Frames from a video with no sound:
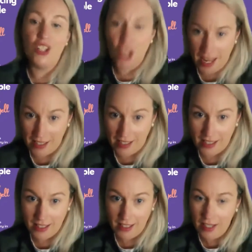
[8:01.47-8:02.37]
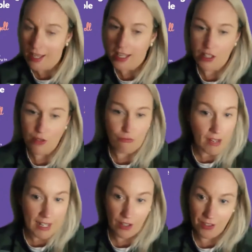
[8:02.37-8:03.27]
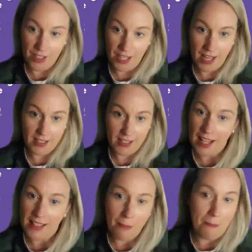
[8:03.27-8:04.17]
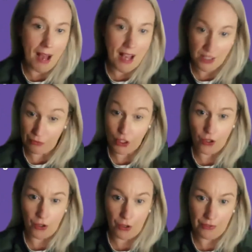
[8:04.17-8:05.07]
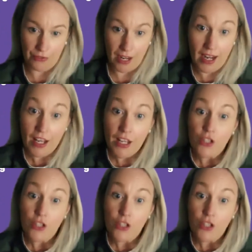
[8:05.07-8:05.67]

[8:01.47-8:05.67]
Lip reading: chase. It's really unsexy. It's a massive turnoff, right?